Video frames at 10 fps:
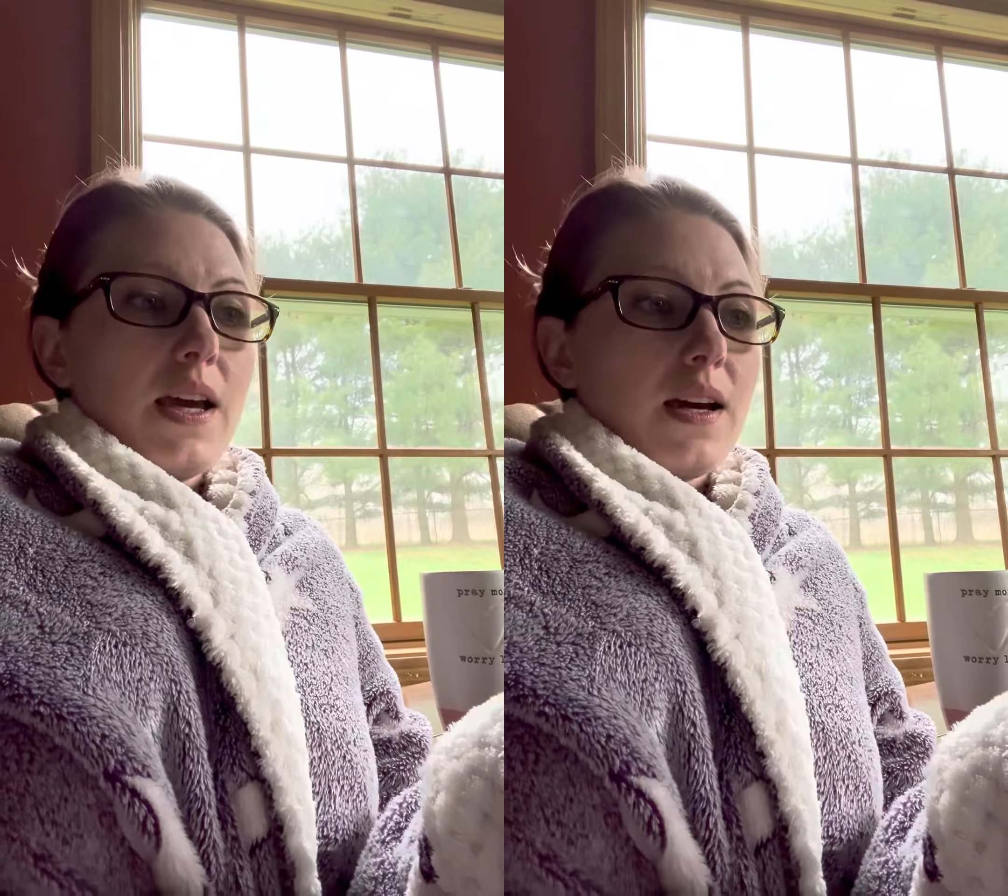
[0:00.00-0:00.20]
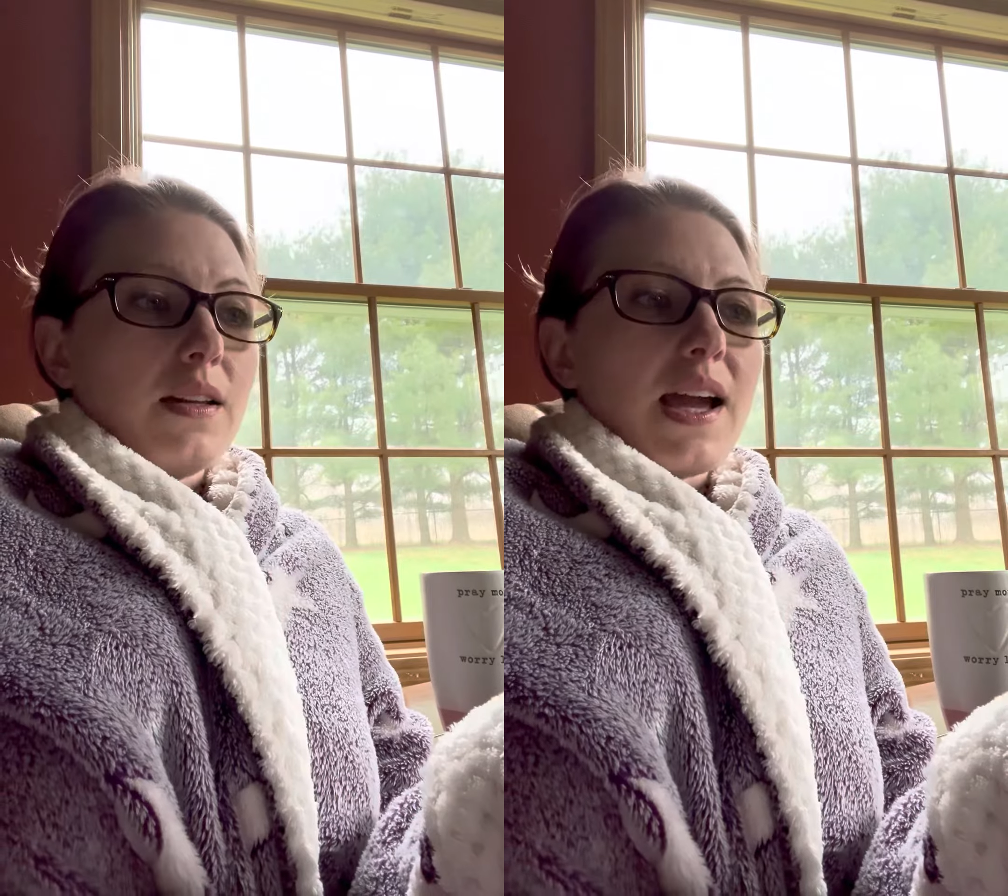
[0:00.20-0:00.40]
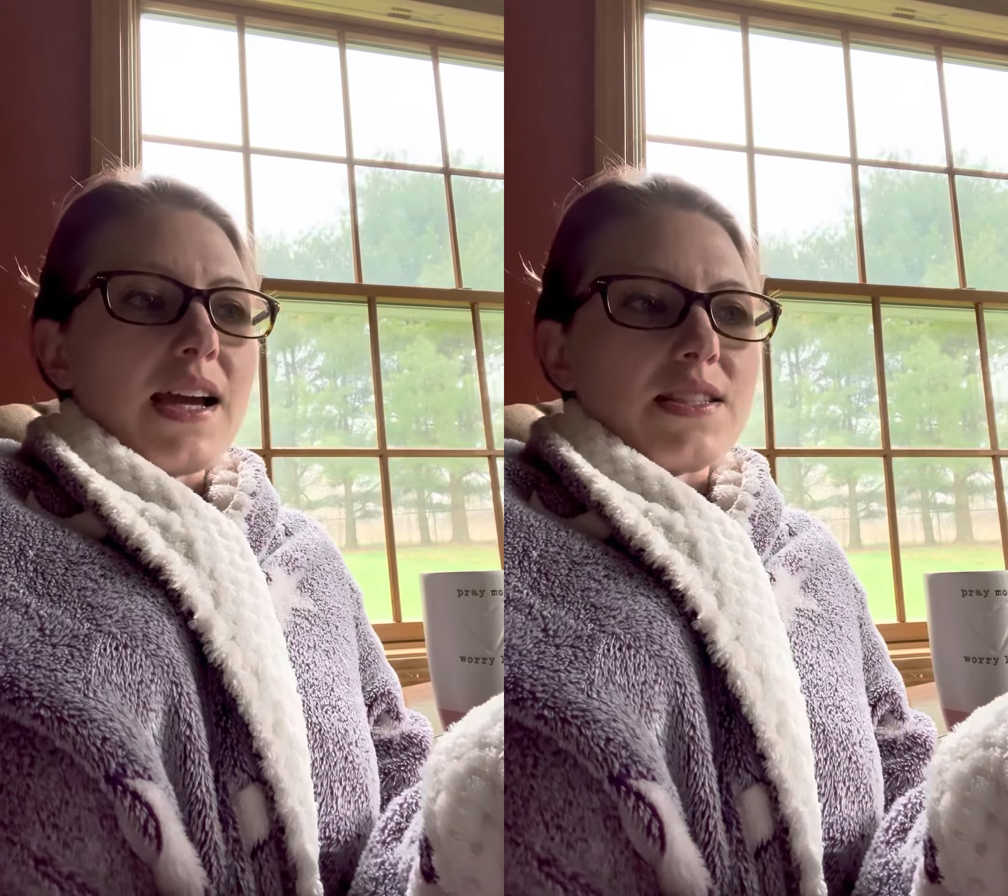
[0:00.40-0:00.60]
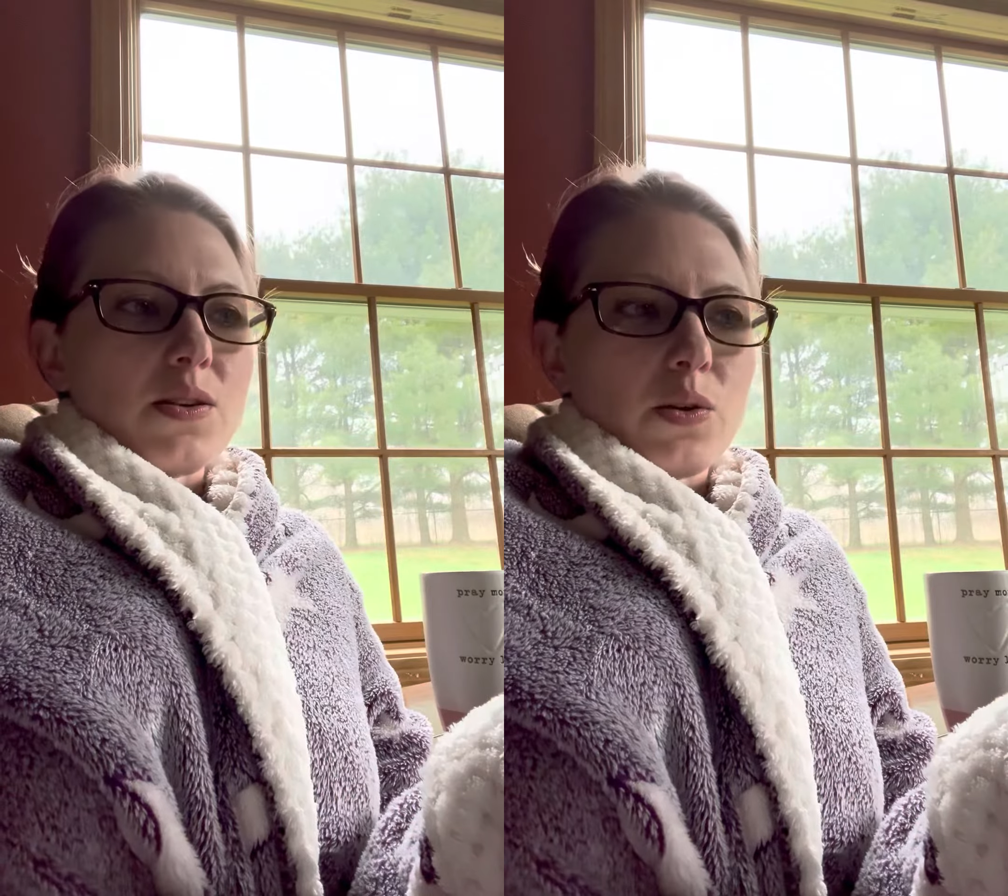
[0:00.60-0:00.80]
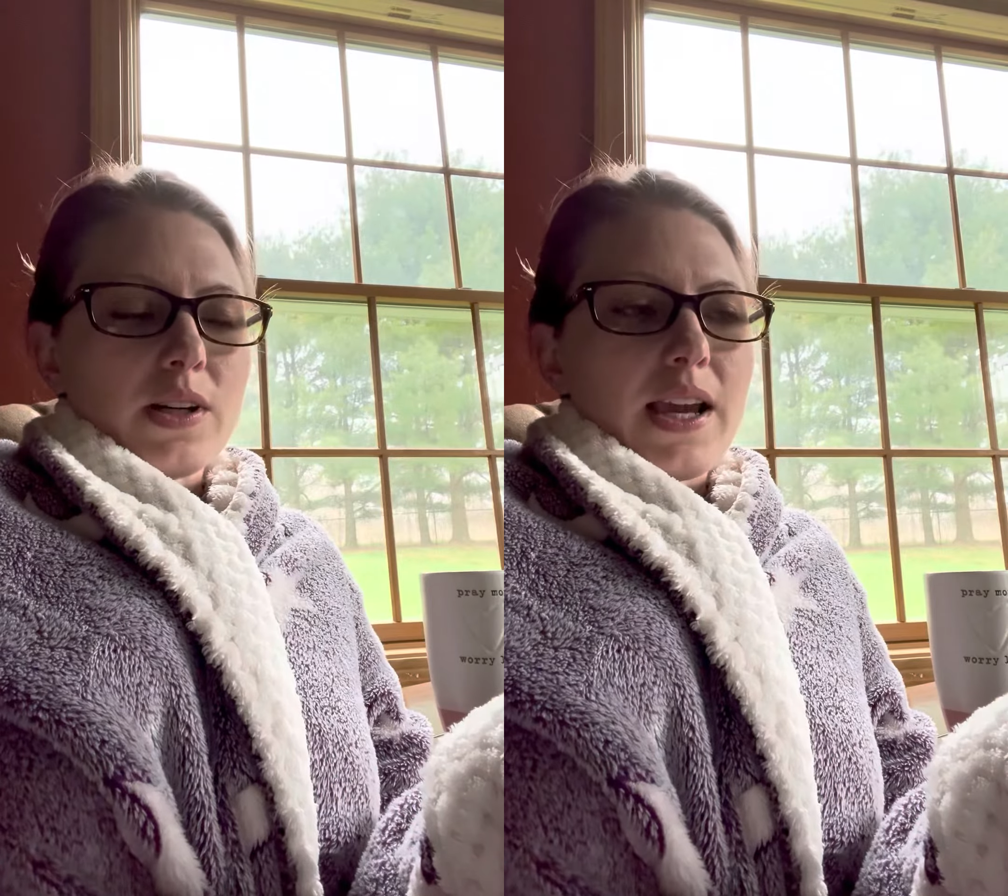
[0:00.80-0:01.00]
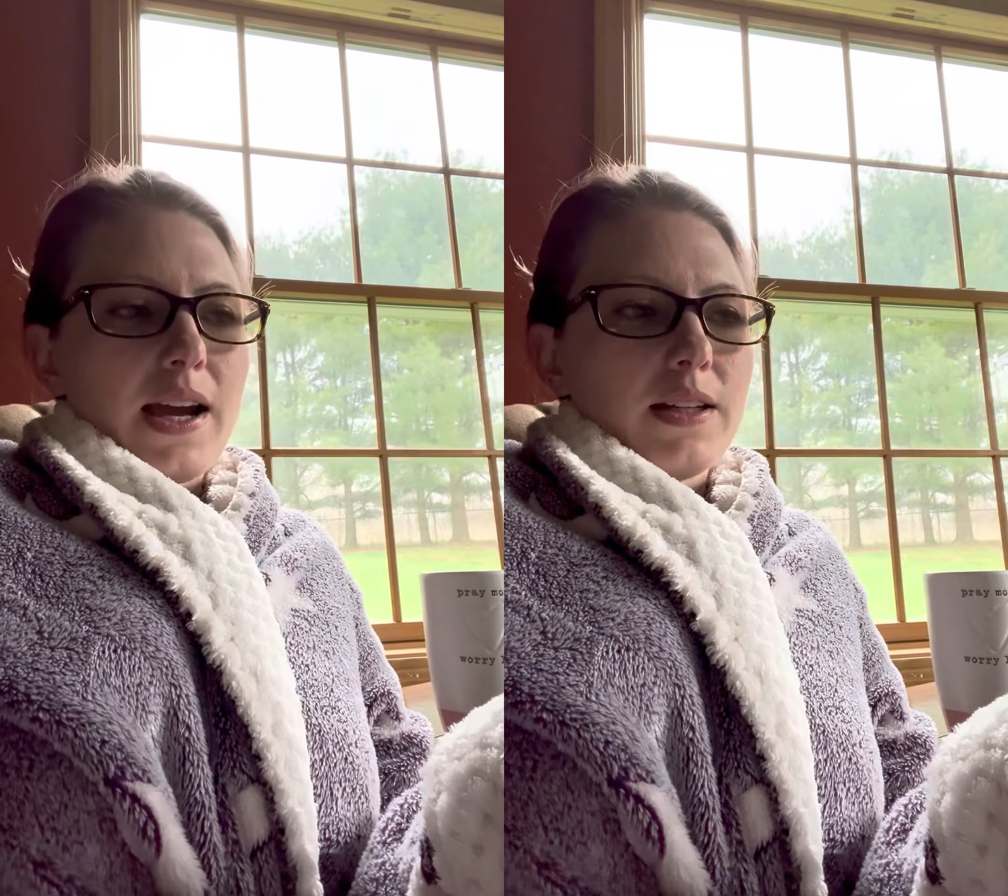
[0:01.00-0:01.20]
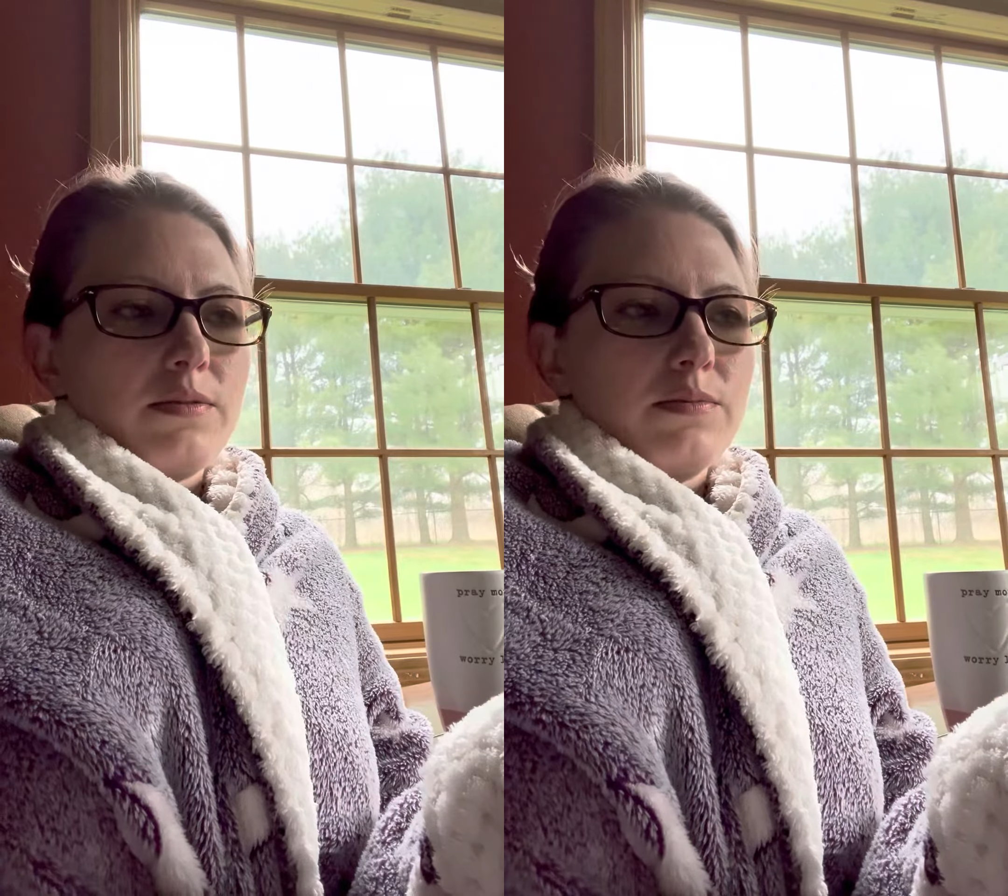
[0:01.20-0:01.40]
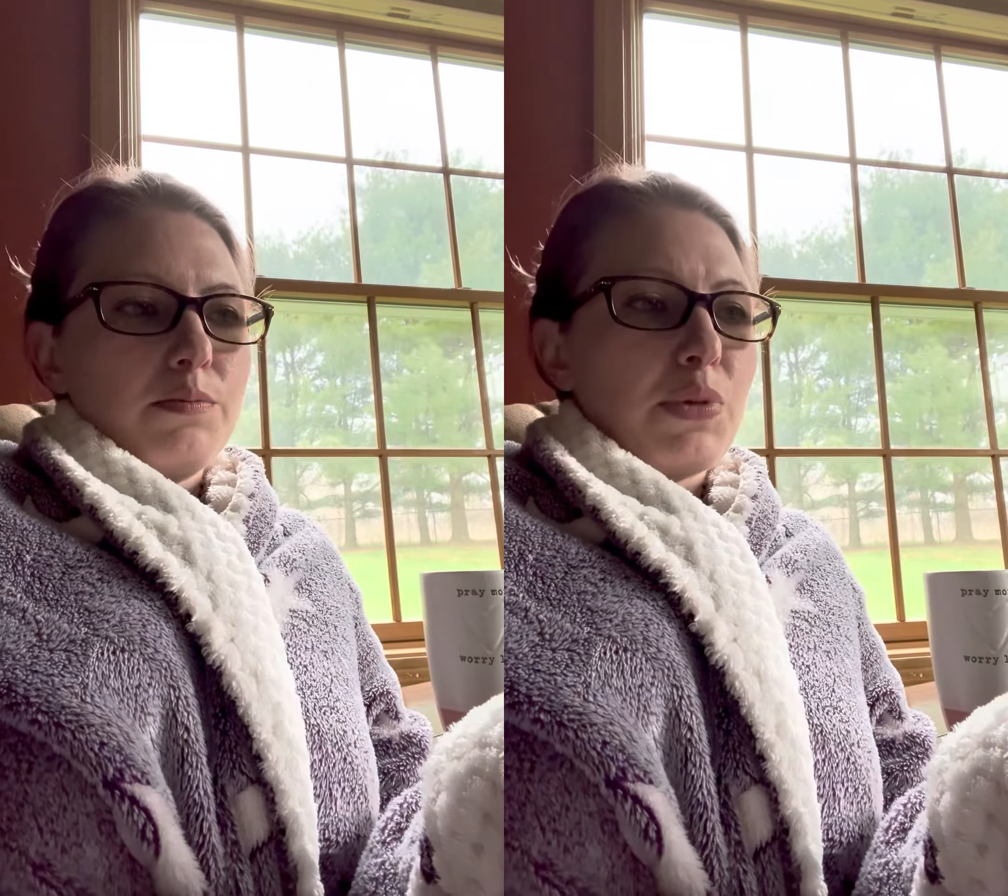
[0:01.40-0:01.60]
Alas, Lord God,
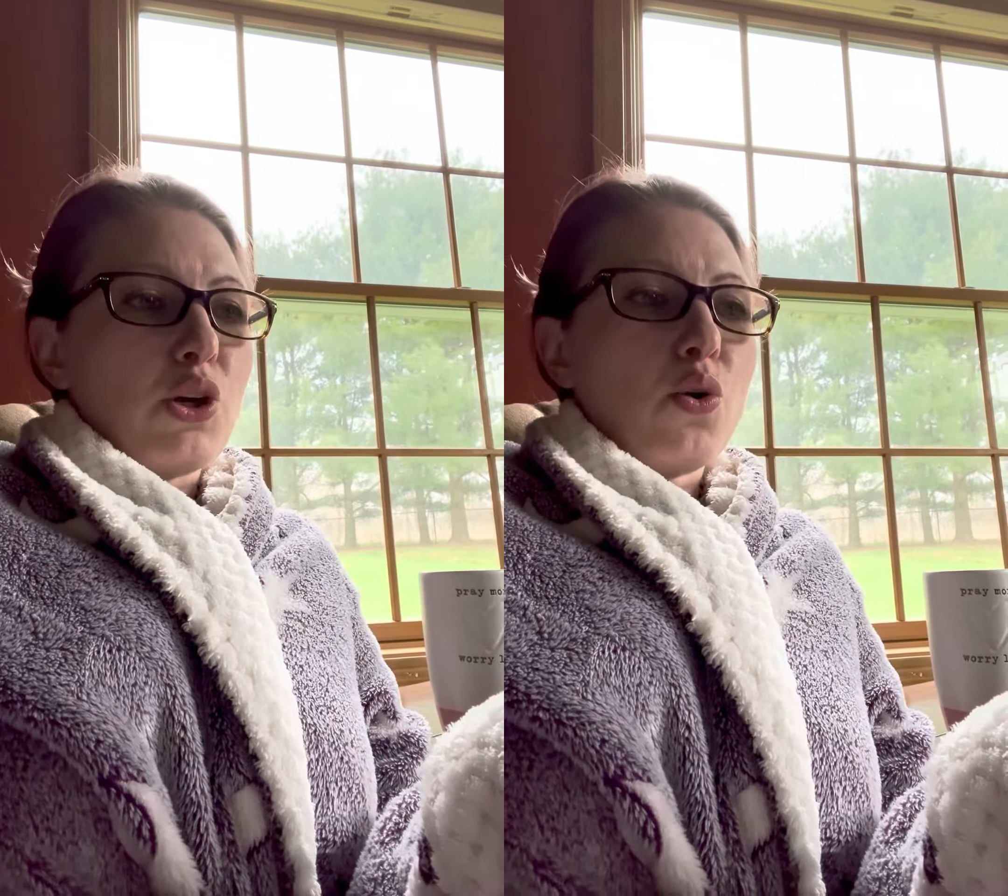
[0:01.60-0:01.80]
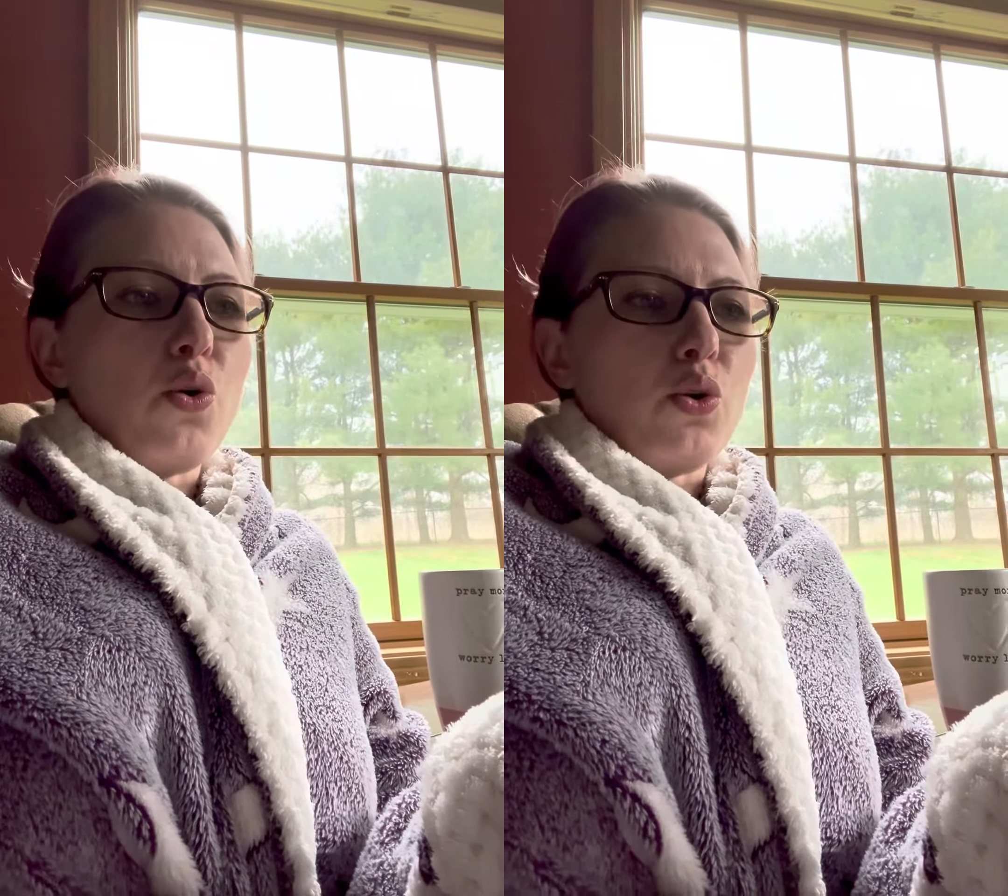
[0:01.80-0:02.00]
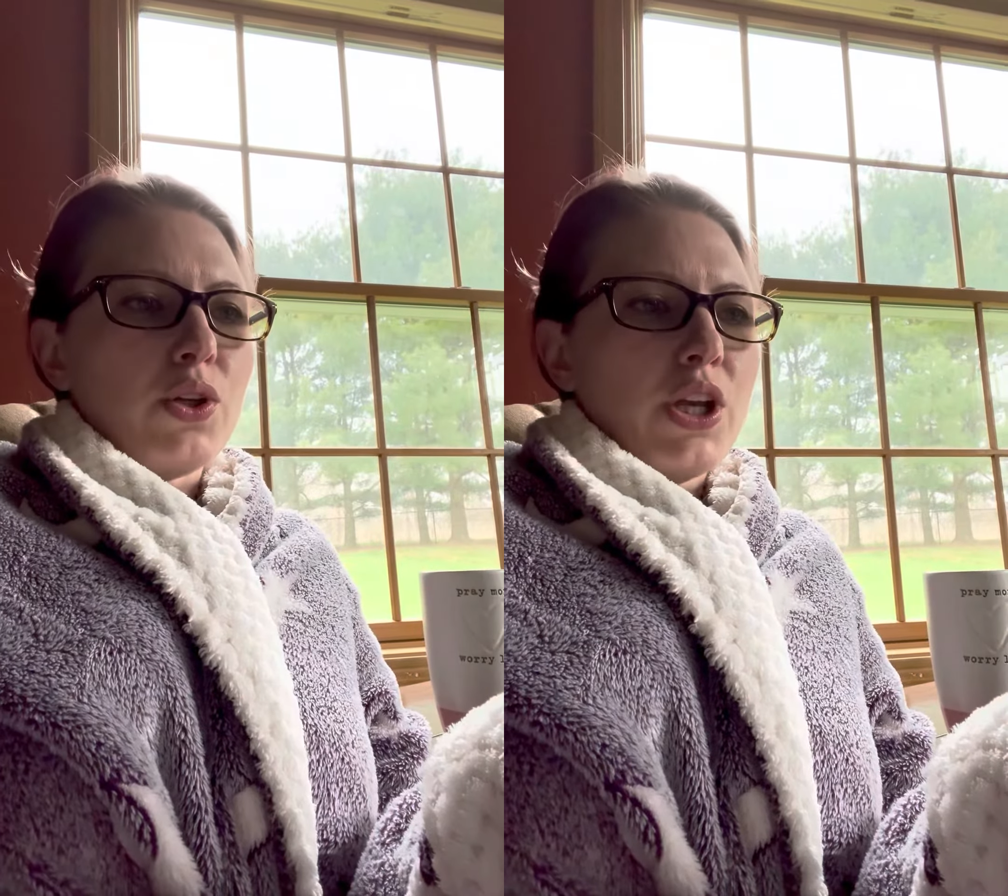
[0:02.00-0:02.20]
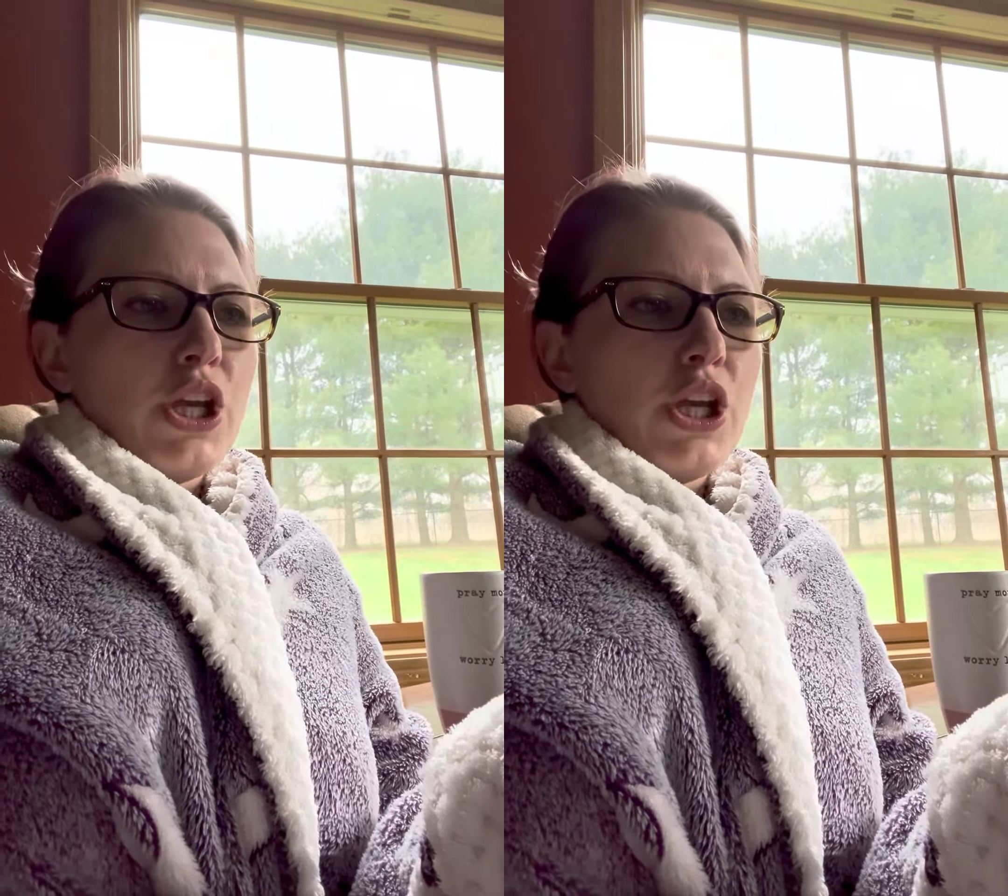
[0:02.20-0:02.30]
behold,